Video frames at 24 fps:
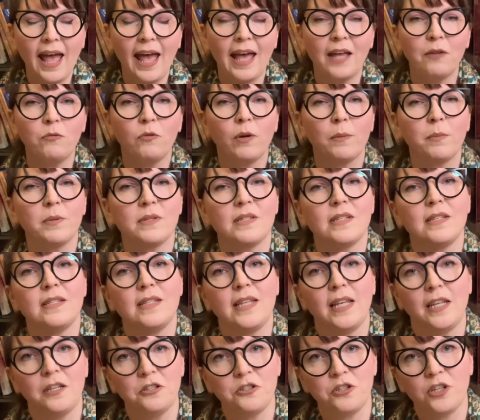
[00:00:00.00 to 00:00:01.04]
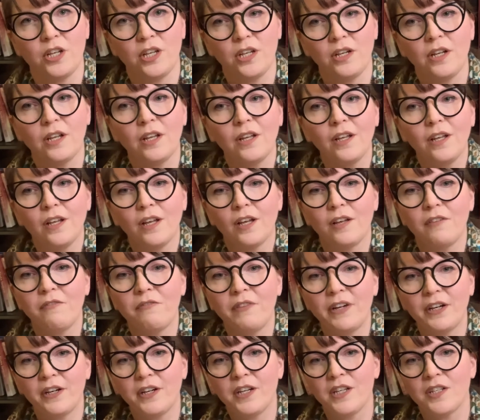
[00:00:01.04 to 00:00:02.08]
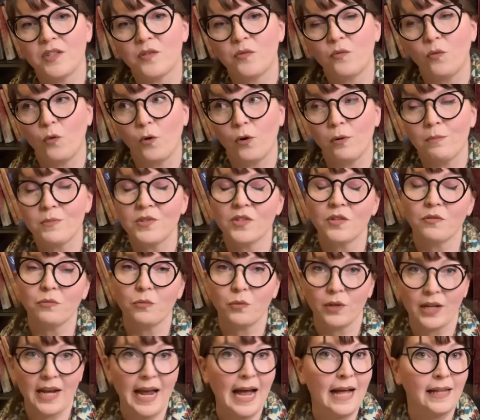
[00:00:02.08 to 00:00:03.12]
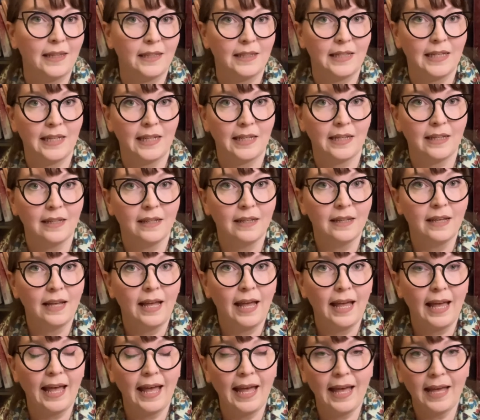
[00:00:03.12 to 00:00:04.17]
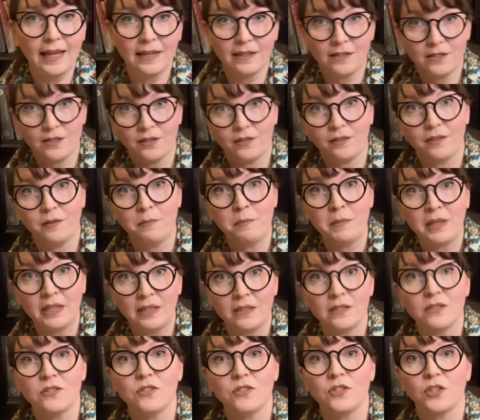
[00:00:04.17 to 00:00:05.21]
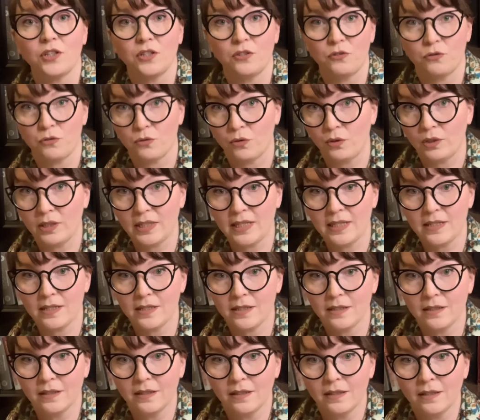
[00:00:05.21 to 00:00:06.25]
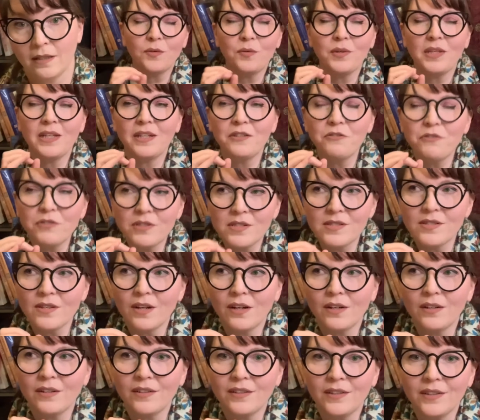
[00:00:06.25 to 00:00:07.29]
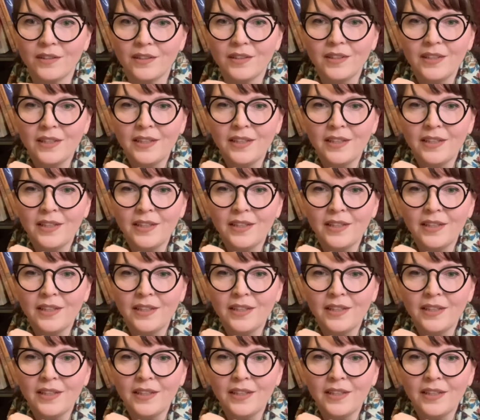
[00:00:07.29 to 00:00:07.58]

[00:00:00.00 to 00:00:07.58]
and representation of various forms of reality and the means to control it. Yantras are